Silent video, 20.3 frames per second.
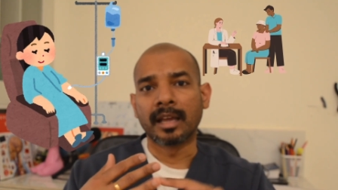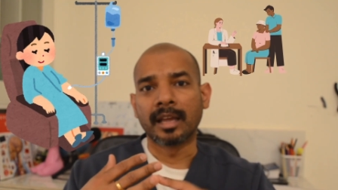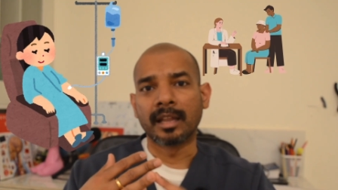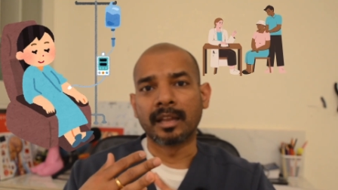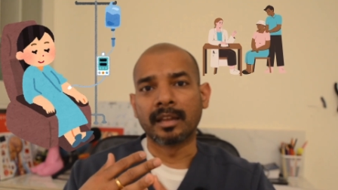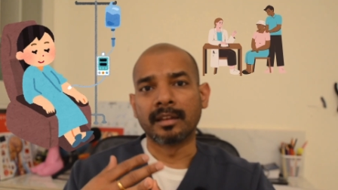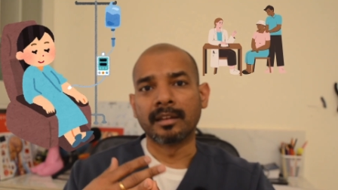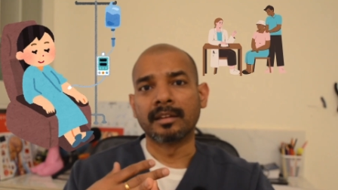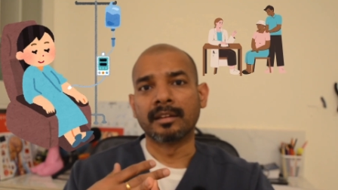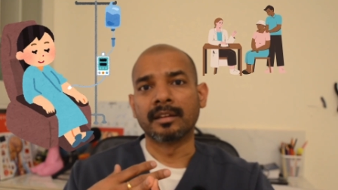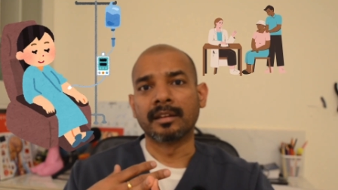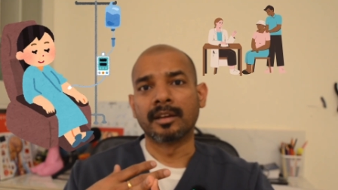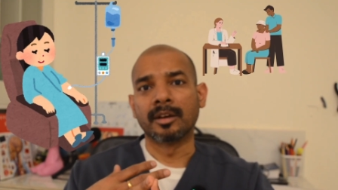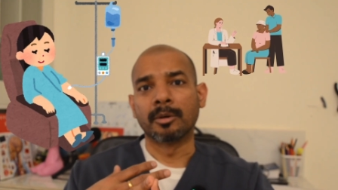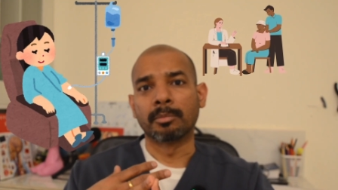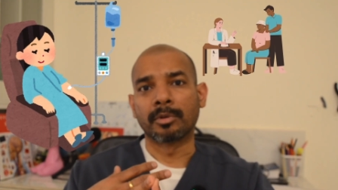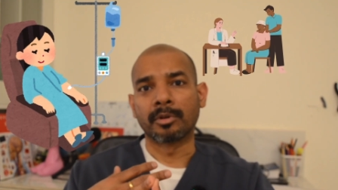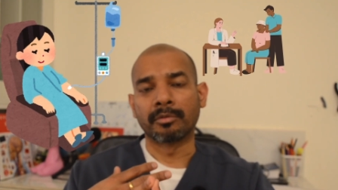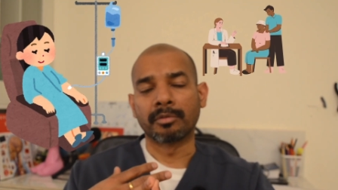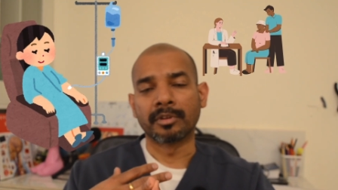and
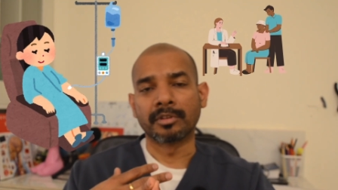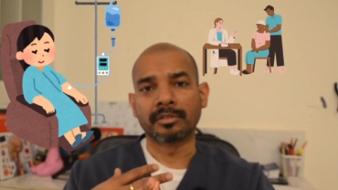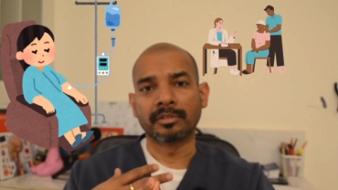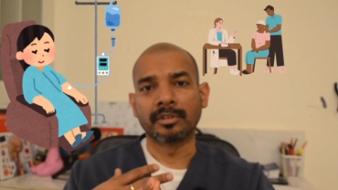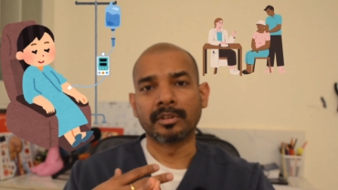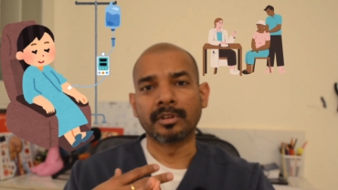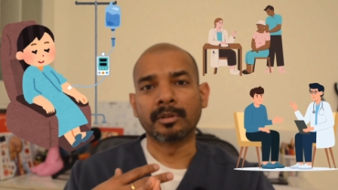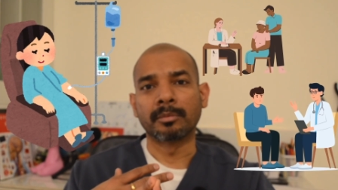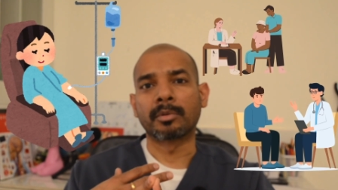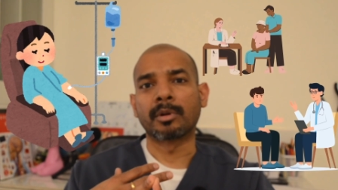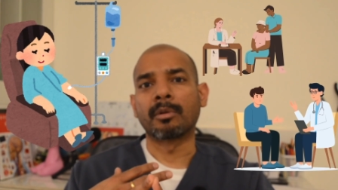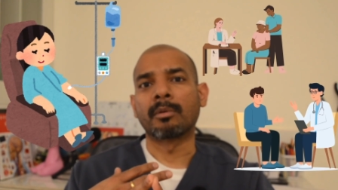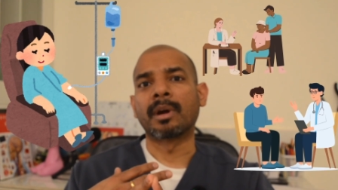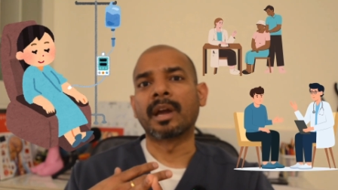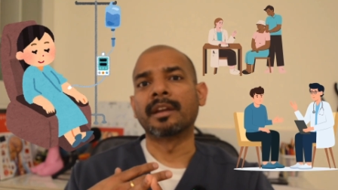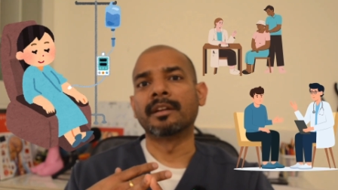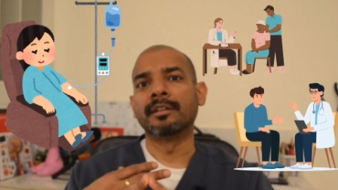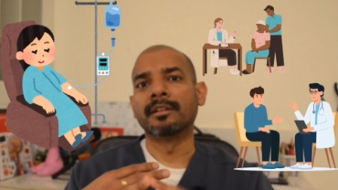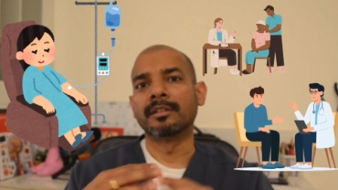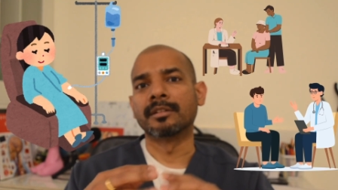professional
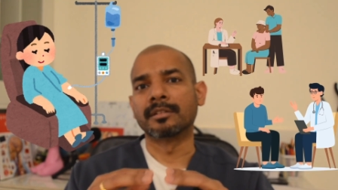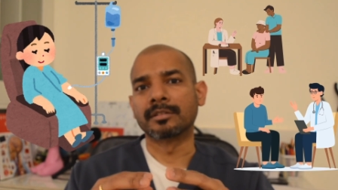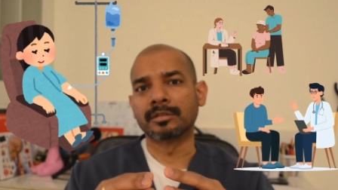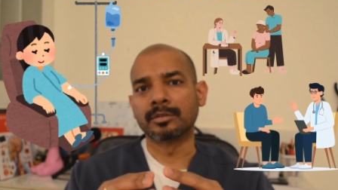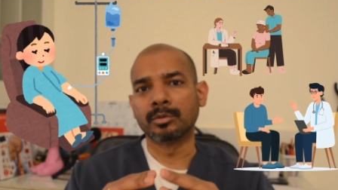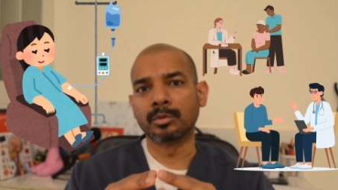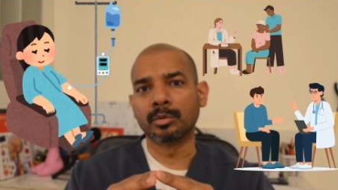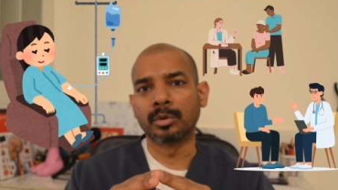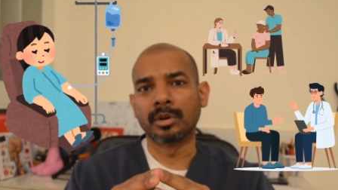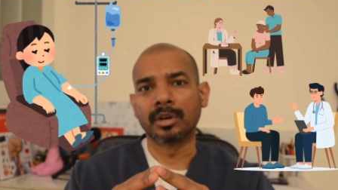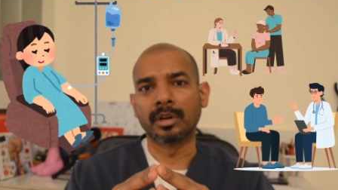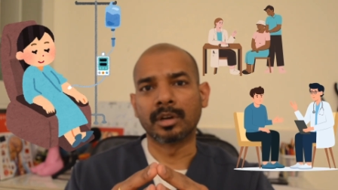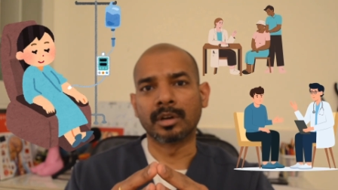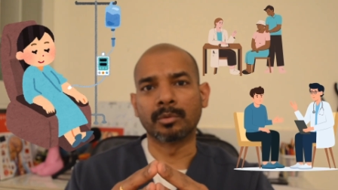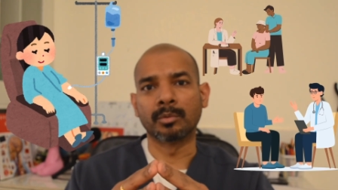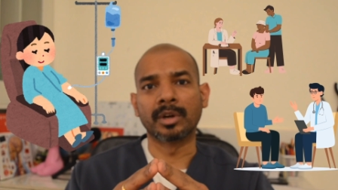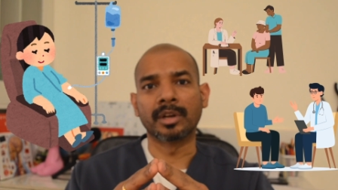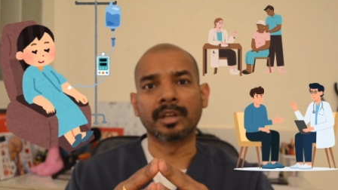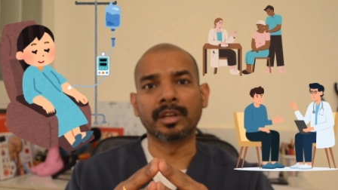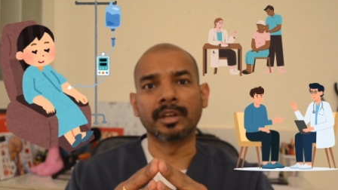providers who are
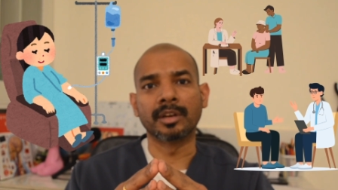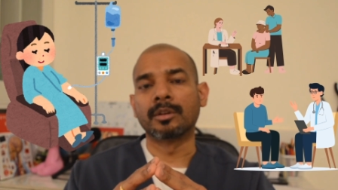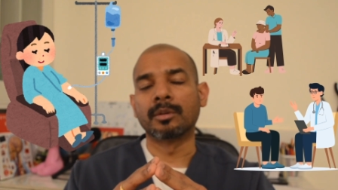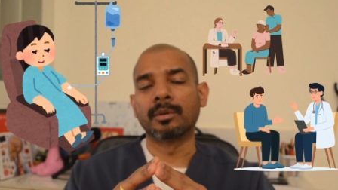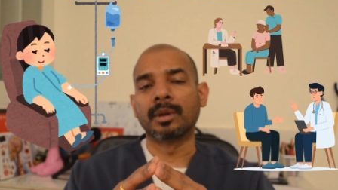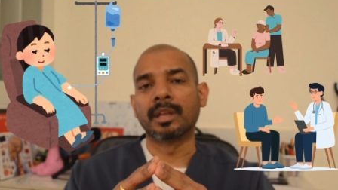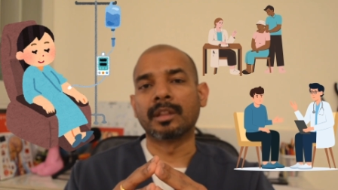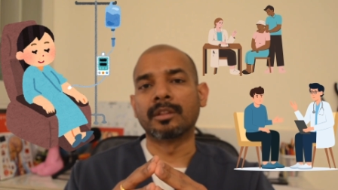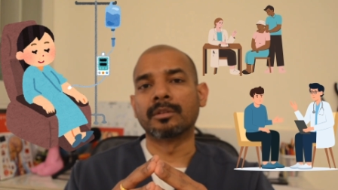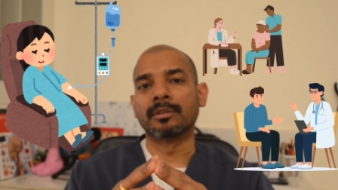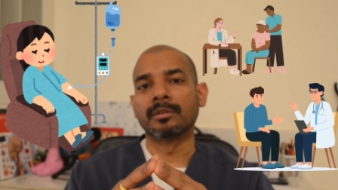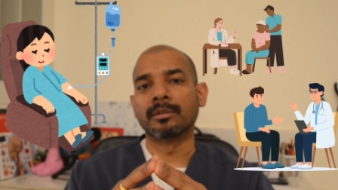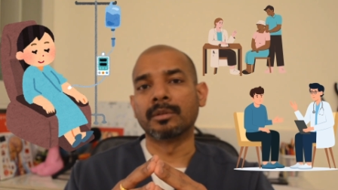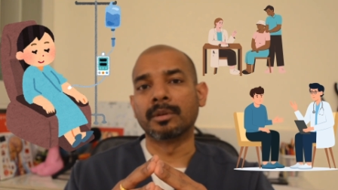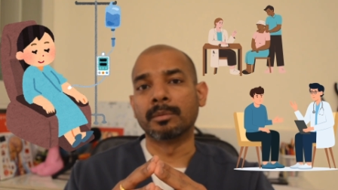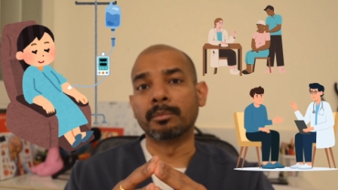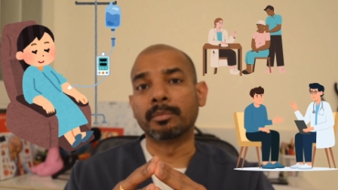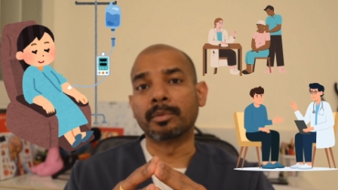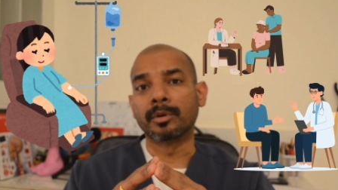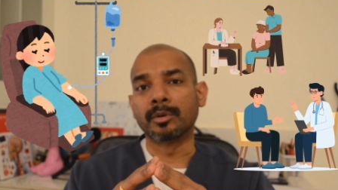working together to
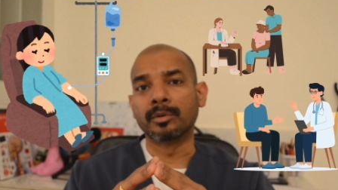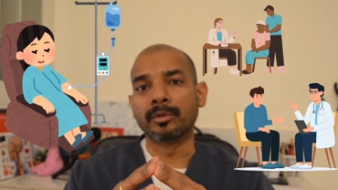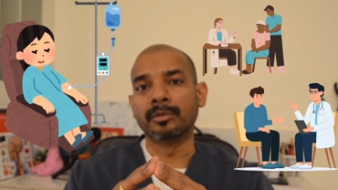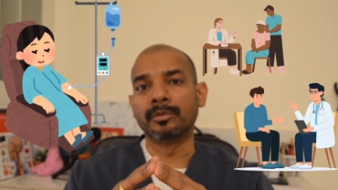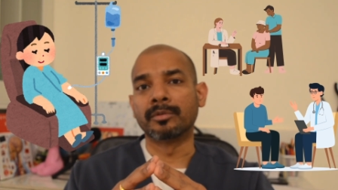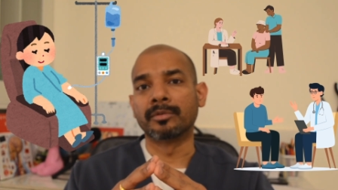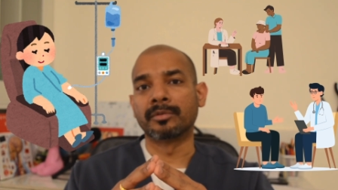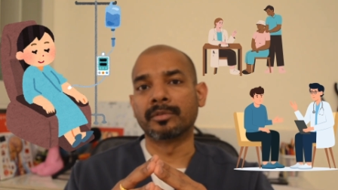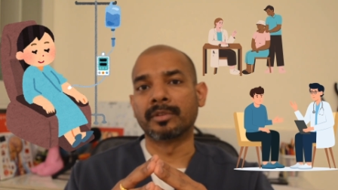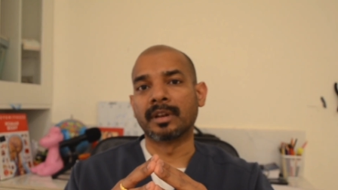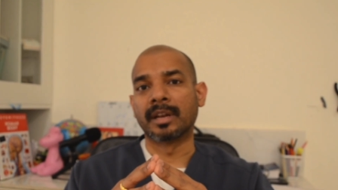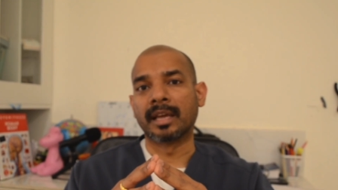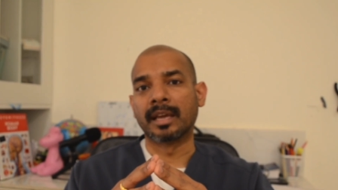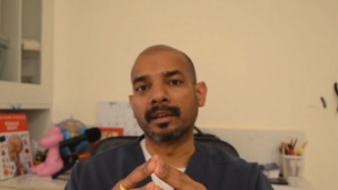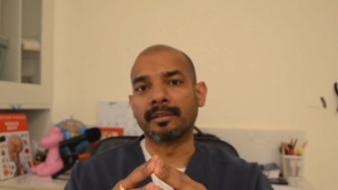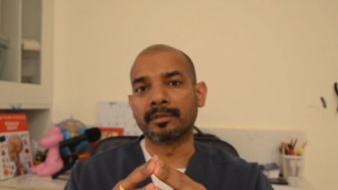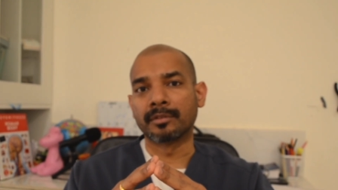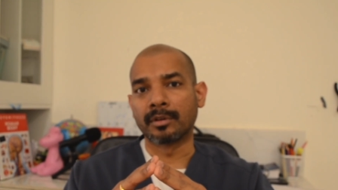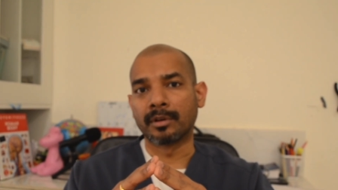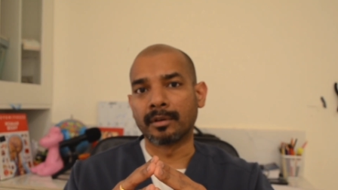improve the
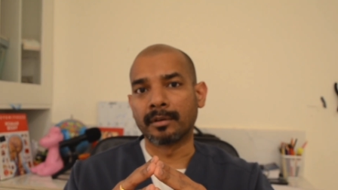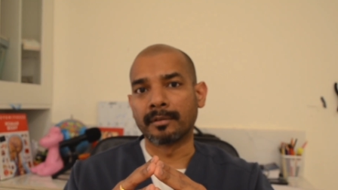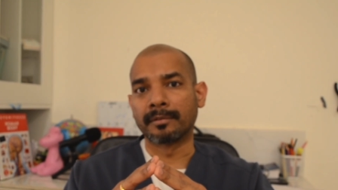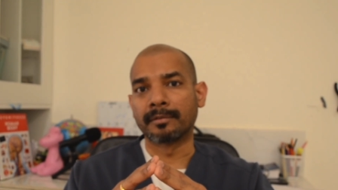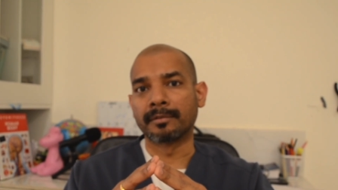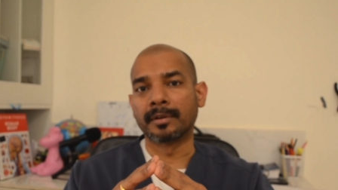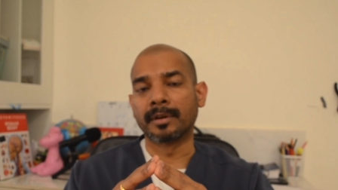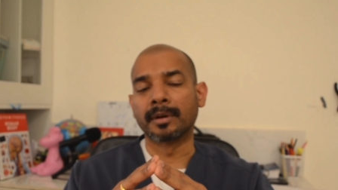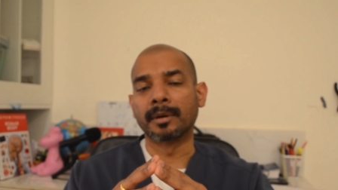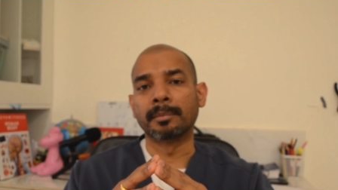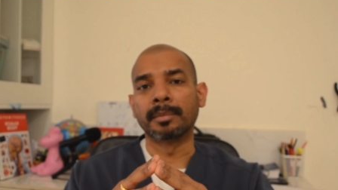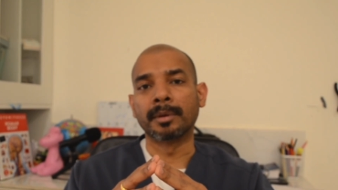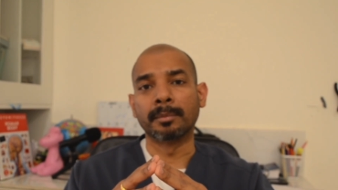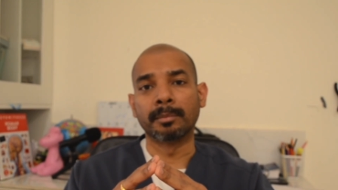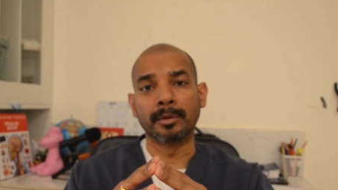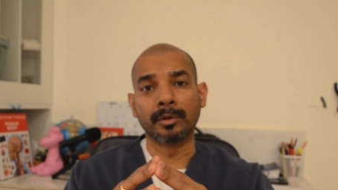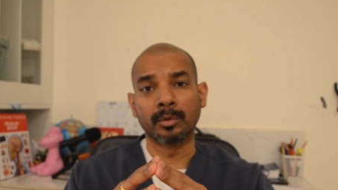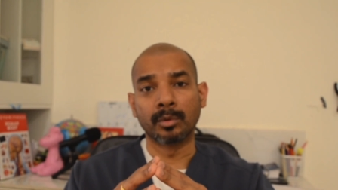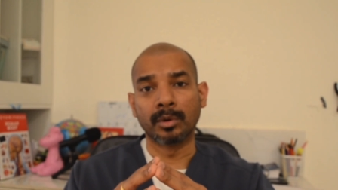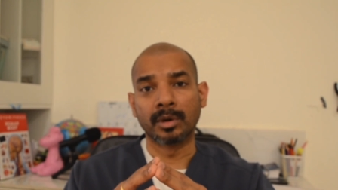lives of
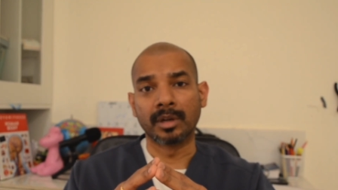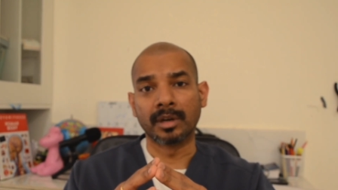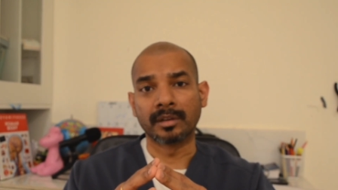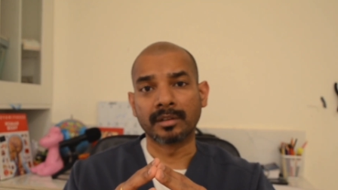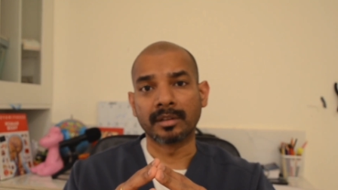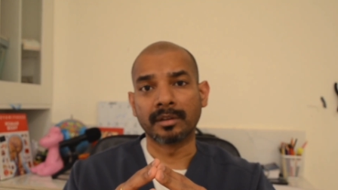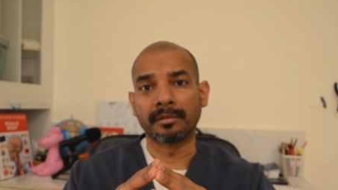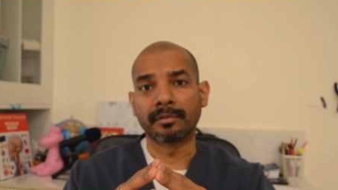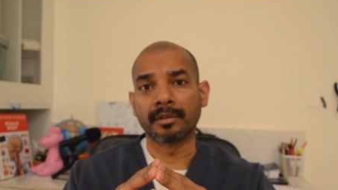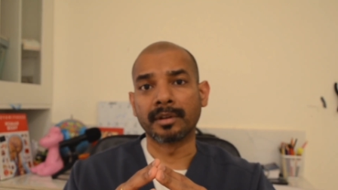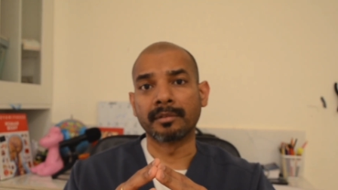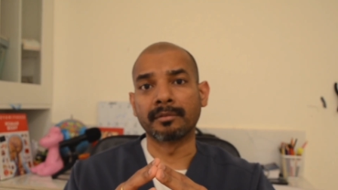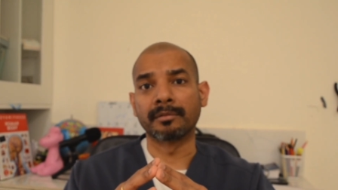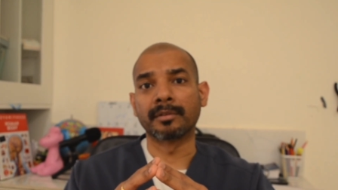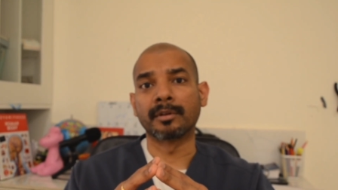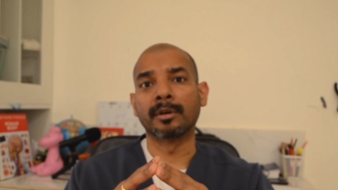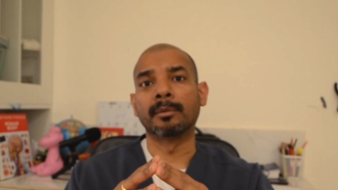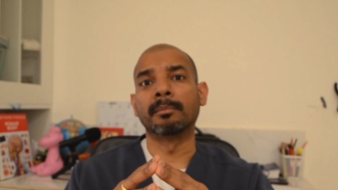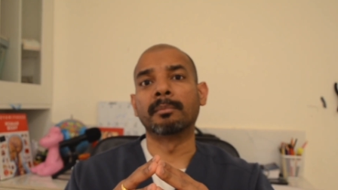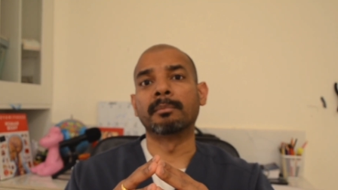people who are suffering
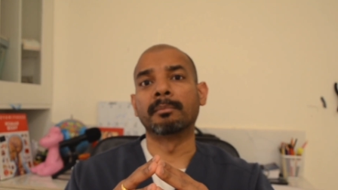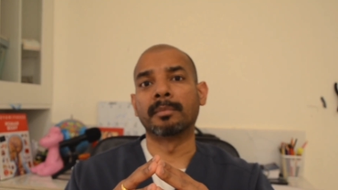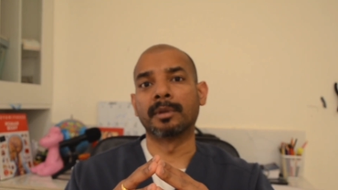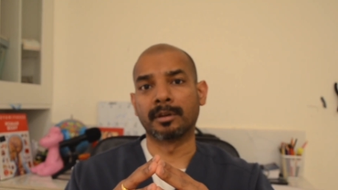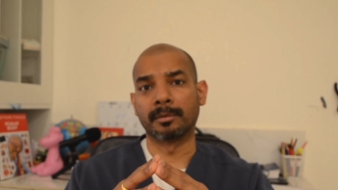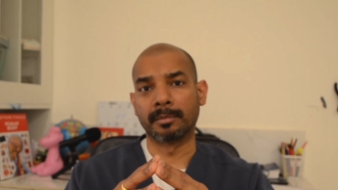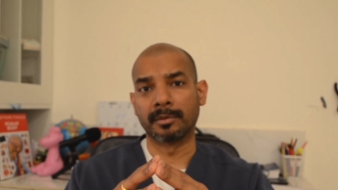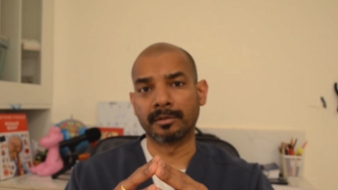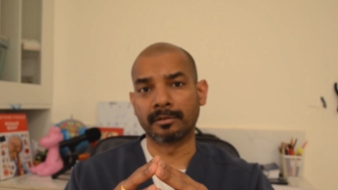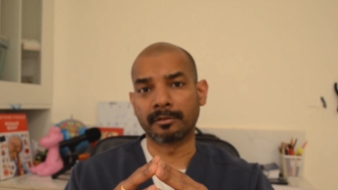from multiple